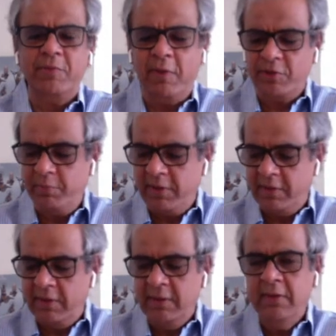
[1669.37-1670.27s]
much, much
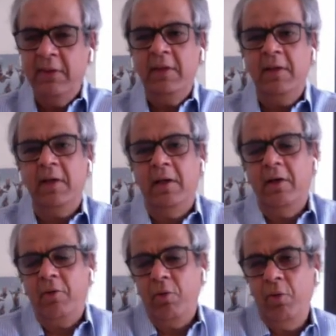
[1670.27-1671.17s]
bigger
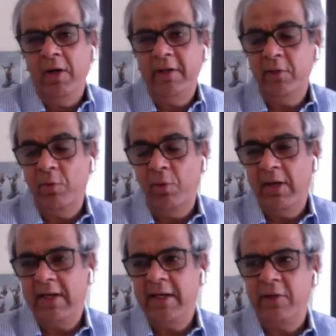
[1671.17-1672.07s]
role in the
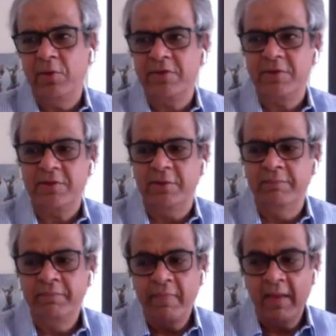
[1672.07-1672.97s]
whole ecosystem.